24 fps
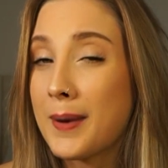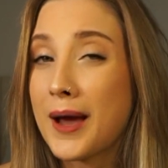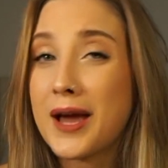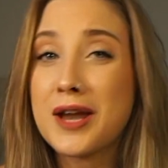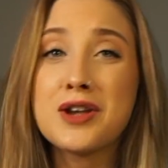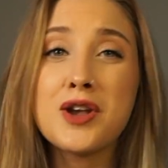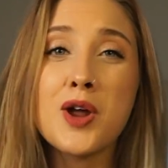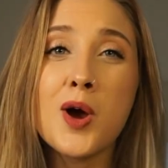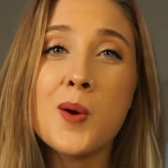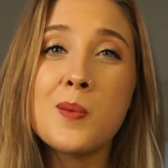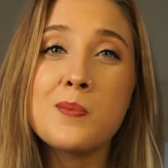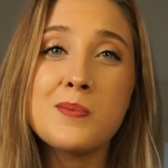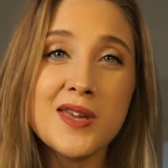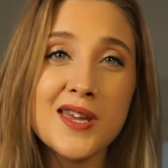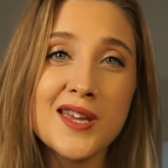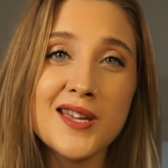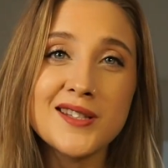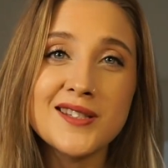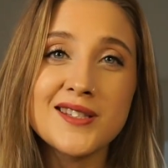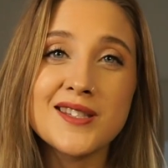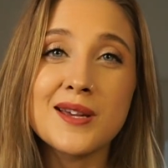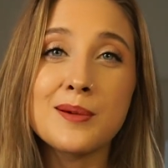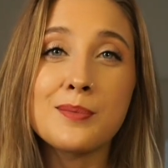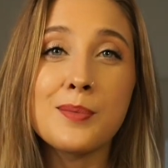By no
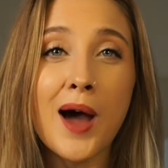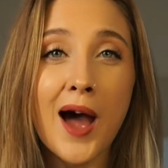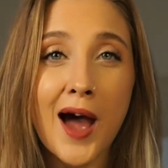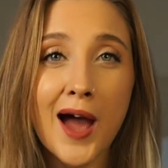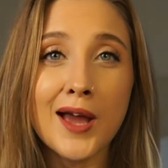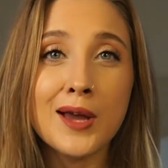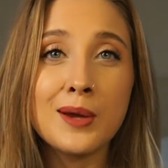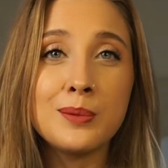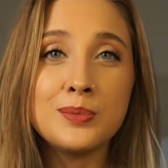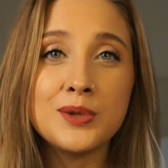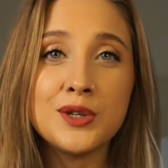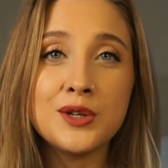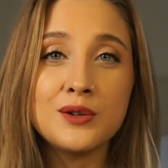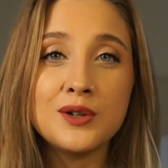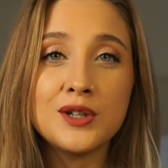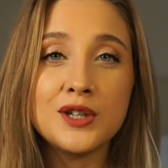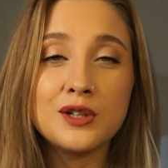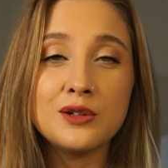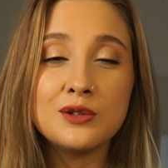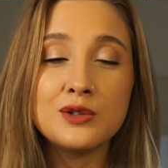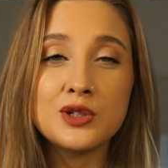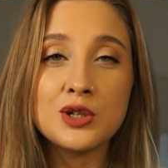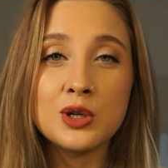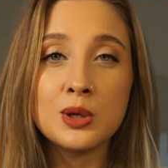means am I a
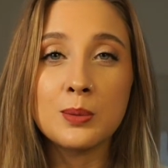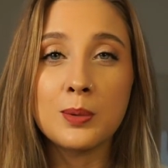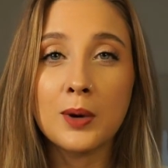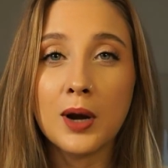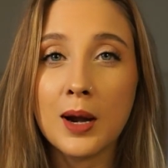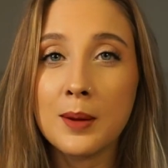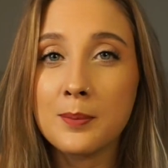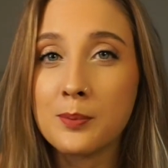beauty YouTuber.